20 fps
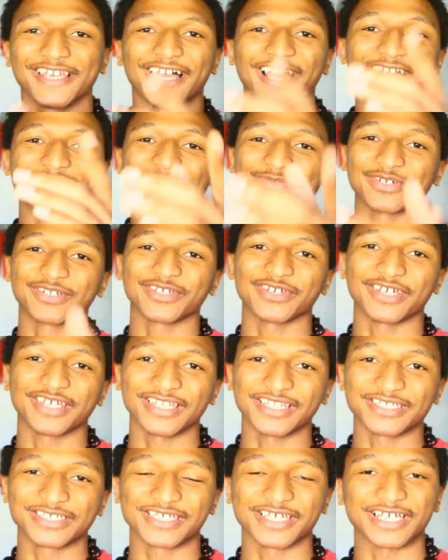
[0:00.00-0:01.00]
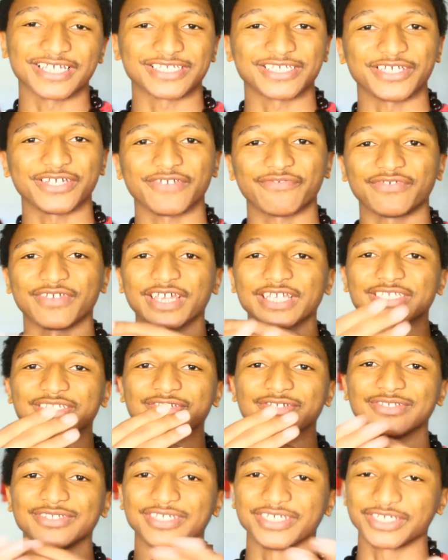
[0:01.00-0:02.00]
I just want to go ahead and let you guys know, if you guys are
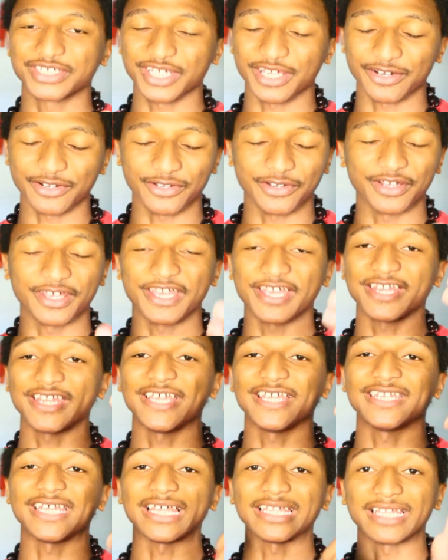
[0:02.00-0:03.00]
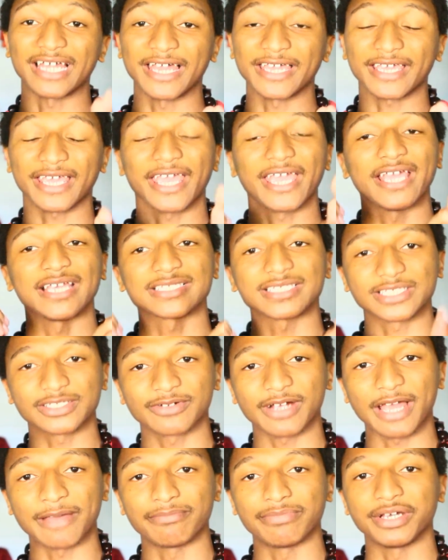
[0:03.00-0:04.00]
new to this channel, go ahead and hit that like and
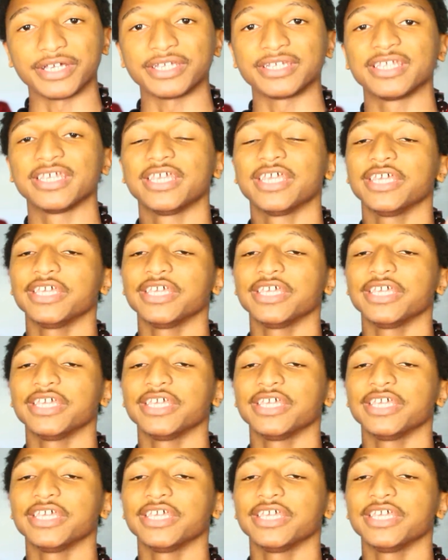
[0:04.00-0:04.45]
subscribe button.